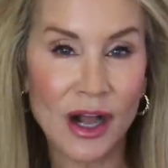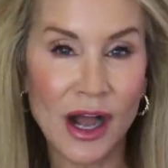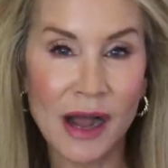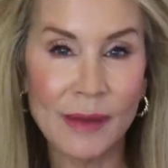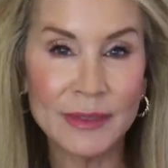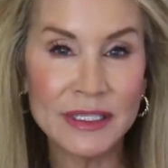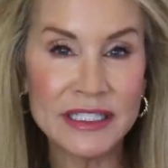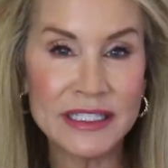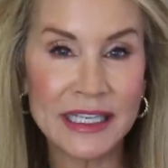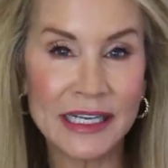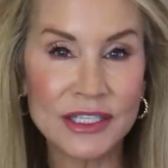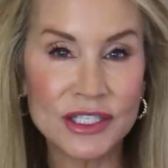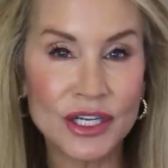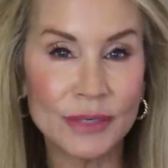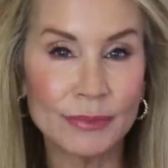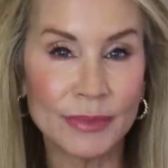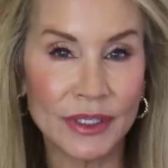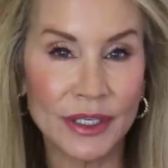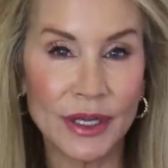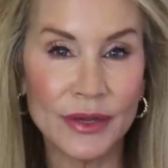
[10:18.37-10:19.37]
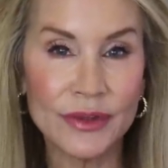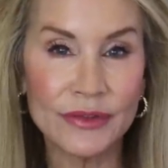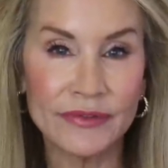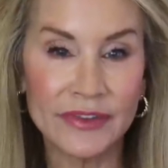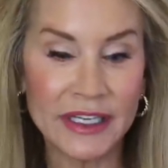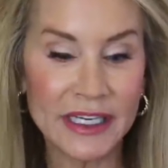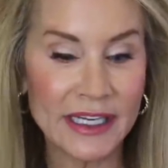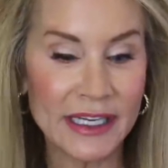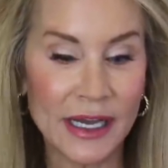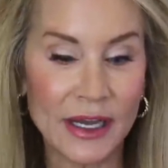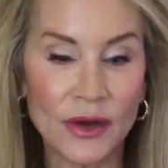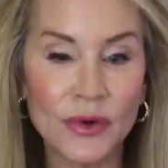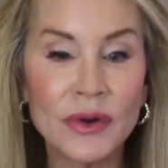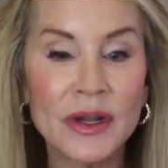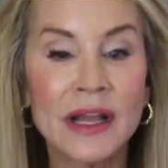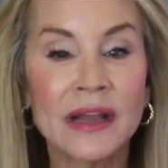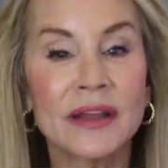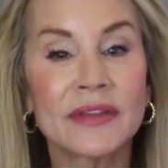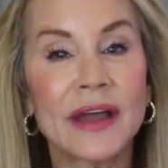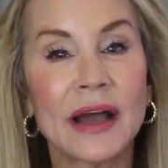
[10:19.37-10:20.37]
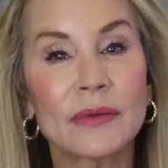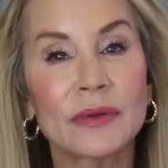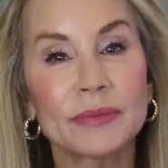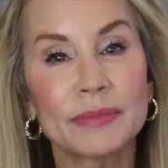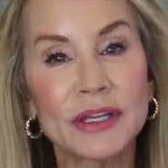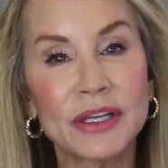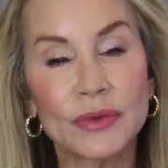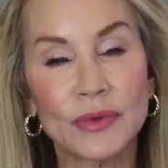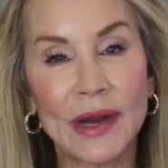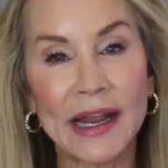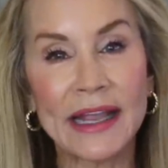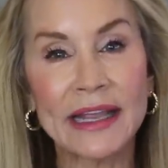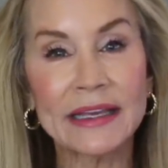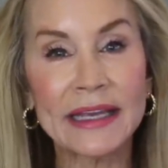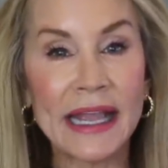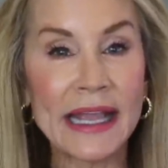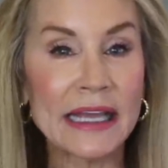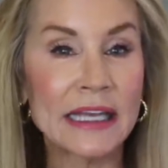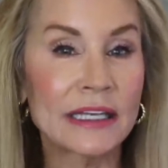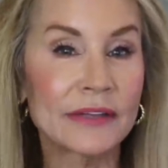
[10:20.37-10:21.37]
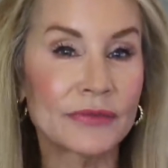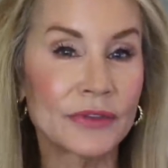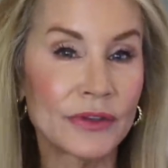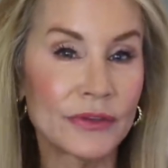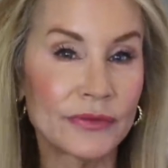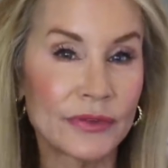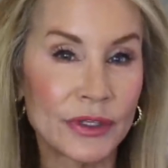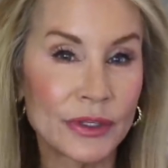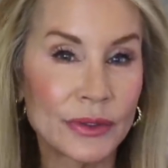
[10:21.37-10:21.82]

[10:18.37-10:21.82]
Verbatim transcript: comment section below the video, that would be great. And if you've